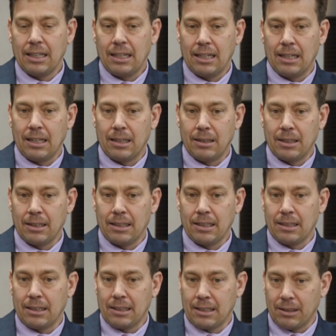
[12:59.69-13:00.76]

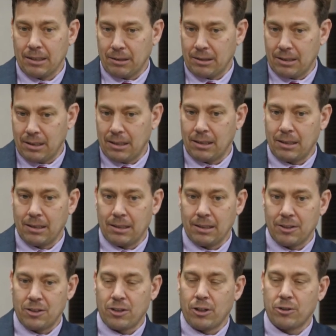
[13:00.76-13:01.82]
it
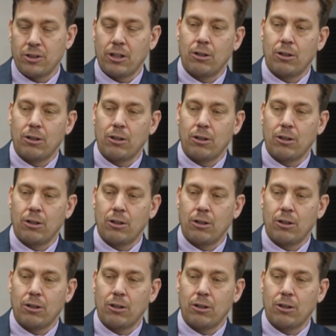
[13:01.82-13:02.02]
starts